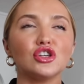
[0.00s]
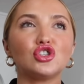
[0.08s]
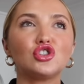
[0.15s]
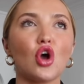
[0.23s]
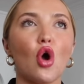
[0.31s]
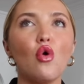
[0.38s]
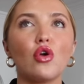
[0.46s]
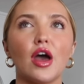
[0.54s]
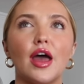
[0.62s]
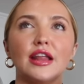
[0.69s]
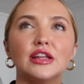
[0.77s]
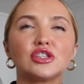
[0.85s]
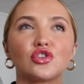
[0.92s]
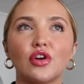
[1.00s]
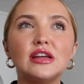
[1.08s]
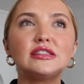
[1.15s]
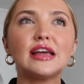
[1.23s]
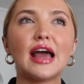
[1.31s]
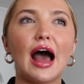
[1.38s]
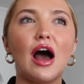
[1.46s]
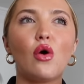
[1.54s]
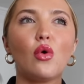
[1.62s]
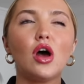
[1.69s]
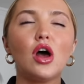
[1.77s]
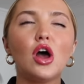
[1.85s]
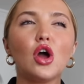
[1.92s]
So good. It's crazy
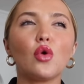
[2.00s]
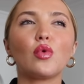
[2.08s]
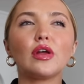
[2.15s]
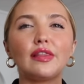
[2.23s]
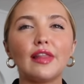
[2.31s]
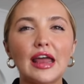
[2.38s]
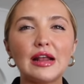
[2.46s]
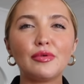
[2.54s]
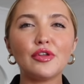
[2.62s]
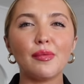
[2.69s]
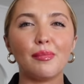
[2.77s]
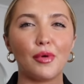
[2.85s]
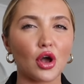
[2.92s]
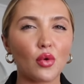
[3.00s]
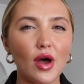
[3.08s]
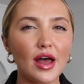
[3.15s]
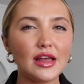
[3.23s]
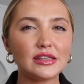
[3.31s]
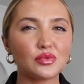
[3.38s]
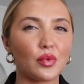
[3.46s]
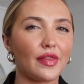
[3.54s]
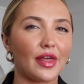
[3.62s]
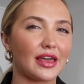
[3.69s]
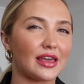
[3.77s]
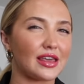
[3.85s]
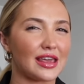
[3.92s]
how relatable the book was when
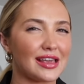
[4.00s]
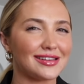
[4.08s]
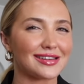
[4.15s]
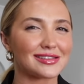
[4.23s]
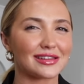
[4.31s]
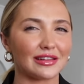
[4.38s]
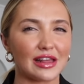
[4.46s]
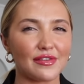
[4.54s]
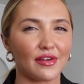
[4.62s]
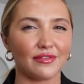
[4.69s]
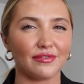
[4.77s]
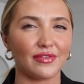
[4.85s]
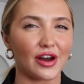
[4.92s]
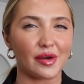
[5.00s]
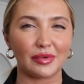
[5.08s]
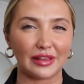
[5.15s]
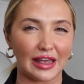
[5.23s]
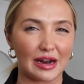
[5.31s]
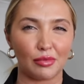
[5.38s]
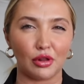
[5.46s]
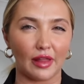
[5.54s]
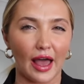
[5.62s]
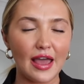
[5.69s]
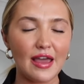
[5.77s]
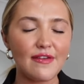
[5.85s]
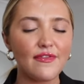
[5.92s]
like he doesn't live a very relatable
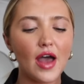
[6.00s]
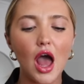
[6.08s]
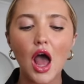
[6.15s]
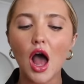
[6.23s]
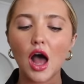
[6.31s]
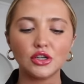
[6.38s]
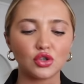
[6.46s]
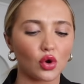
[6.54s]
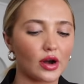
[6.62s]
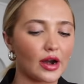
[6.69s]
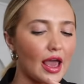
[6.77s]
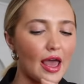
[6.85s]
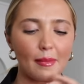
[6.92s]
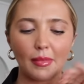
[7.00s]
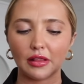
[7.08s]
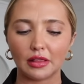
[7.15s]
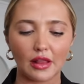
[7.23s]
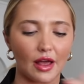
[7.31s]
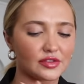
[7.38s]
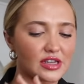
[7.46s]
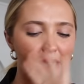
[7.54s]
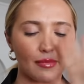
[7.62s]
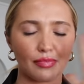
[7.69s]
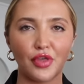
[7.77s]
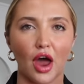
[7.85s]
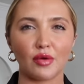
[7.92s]
life. Adored him, loved
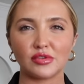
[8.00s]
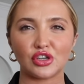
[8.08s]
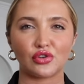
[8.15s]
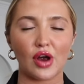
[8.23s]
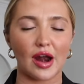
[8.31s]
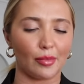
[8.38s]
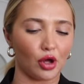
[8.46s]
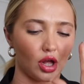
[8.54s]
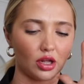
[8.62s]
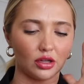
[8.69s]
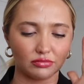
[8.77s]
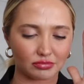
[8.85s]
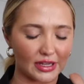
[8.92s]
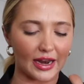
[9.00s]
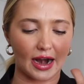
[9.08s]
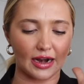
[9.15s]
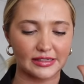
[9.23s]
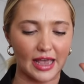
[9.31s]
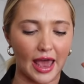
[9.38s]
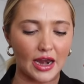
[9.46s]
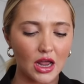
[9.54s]
him, thought it was incredible, 10 out of 10.